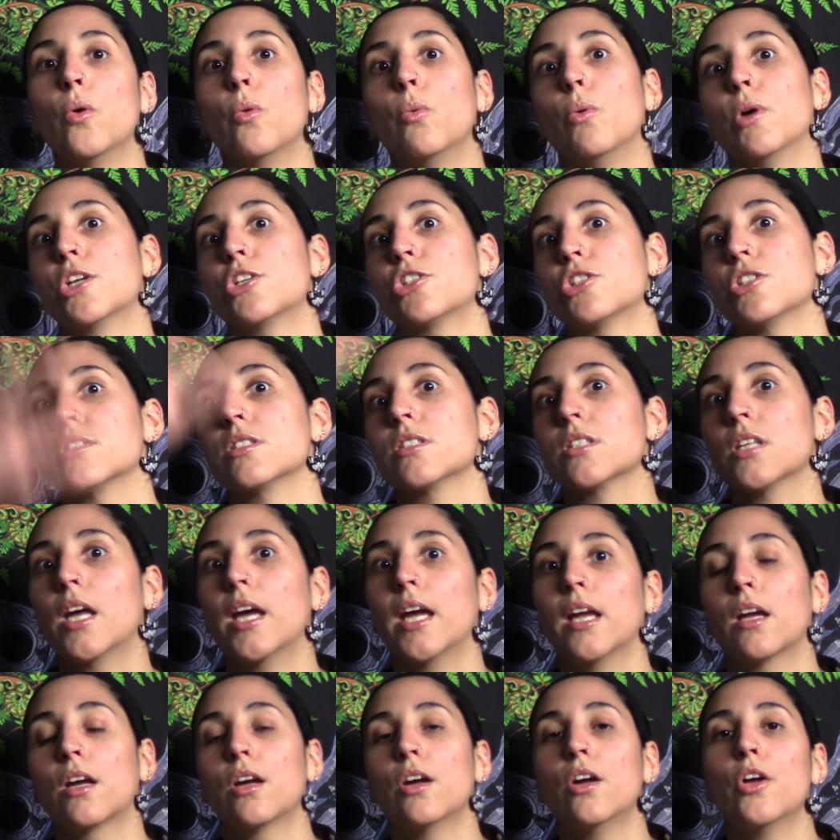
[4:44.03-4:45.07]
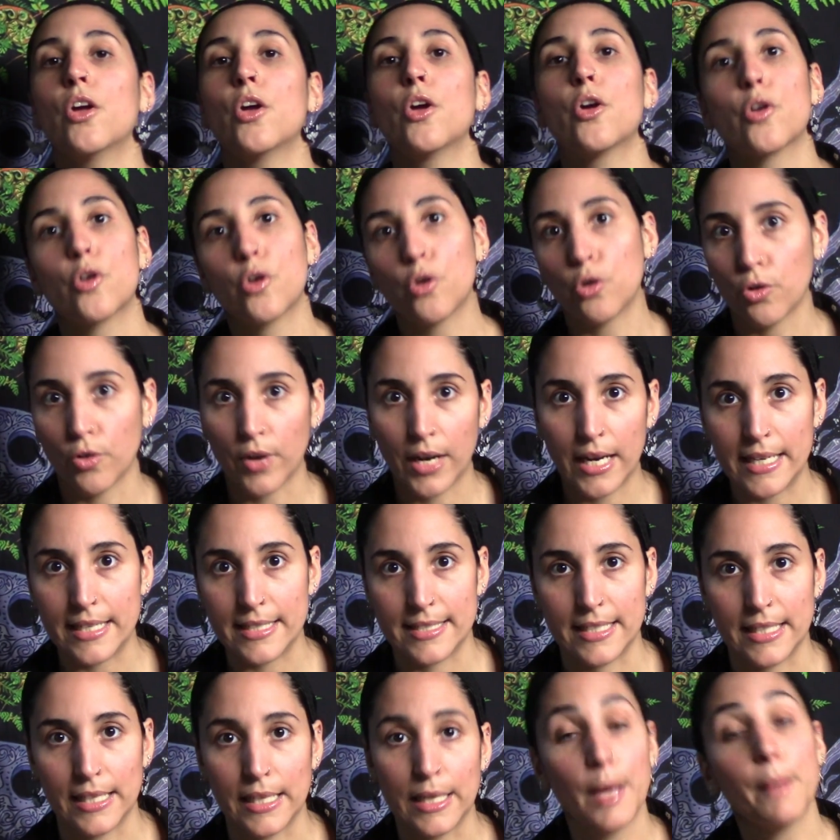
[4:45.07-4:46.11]
which is like
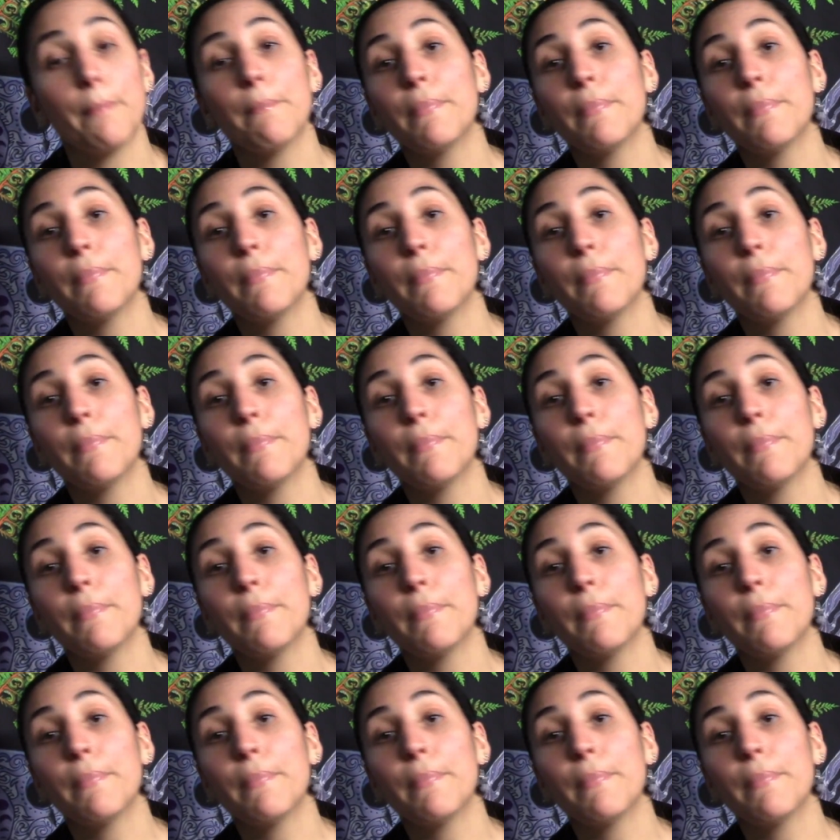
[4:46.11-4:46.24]
crazy.